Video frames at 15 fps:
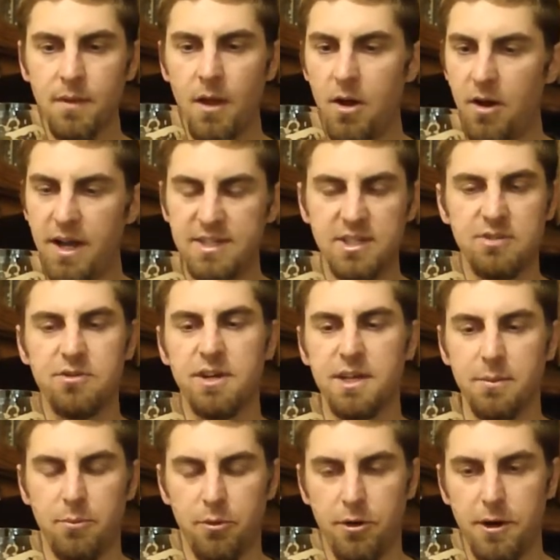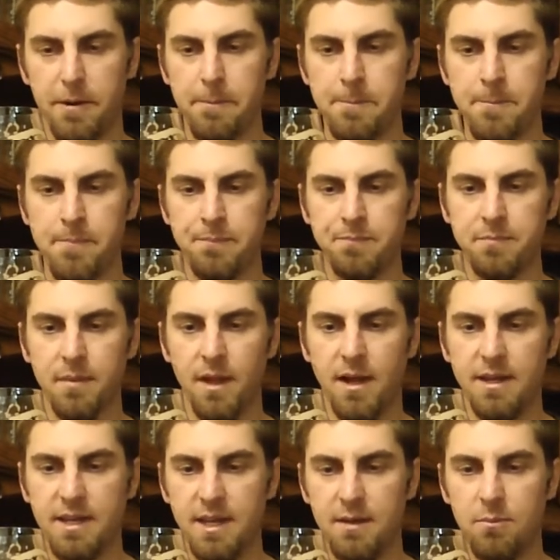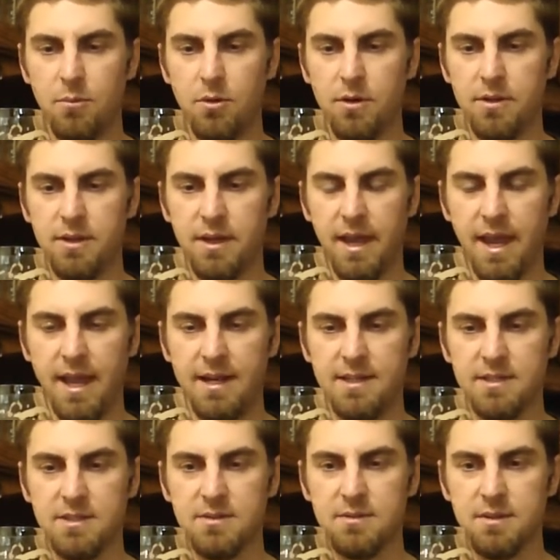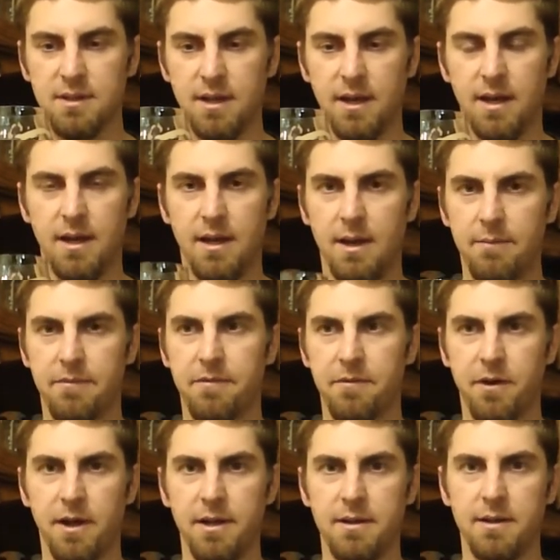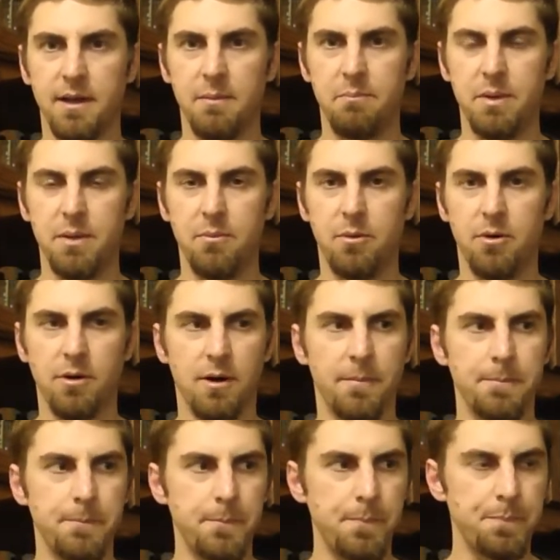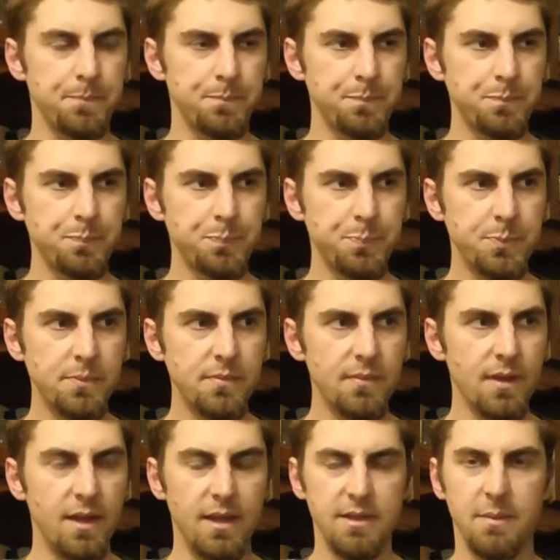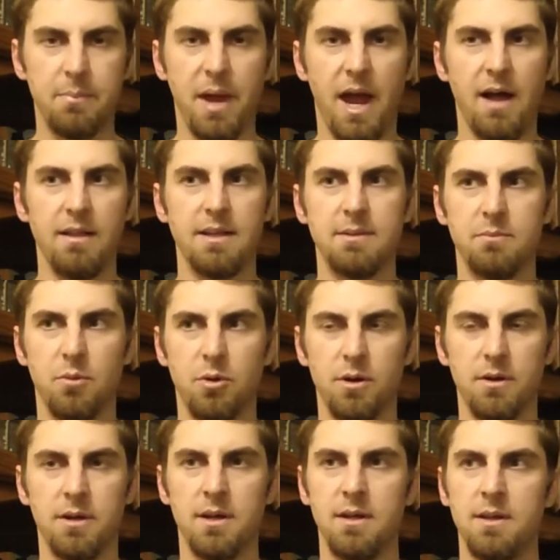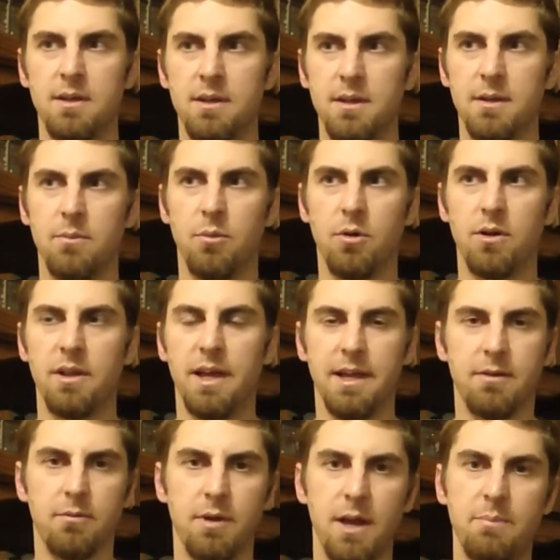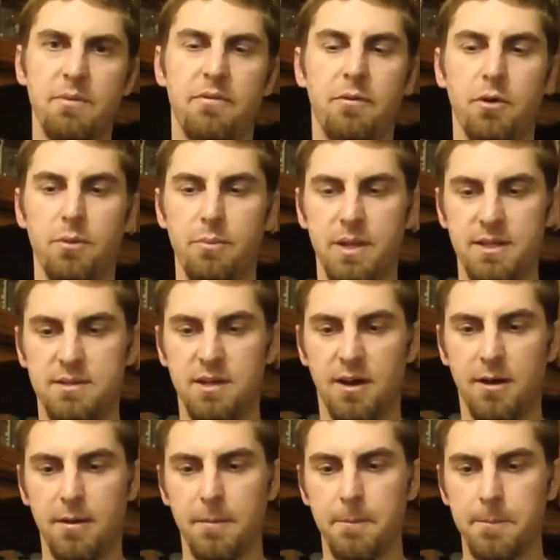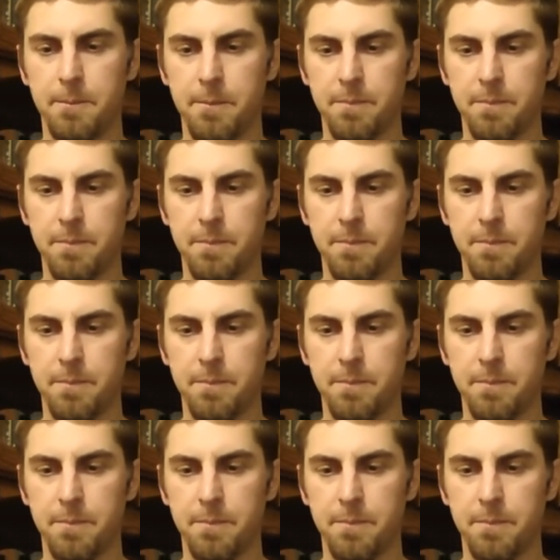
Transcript: Uh, as I drink it more, I get more of the anise uh, up front, a bit more in the palate, more, more like right before mid tongue.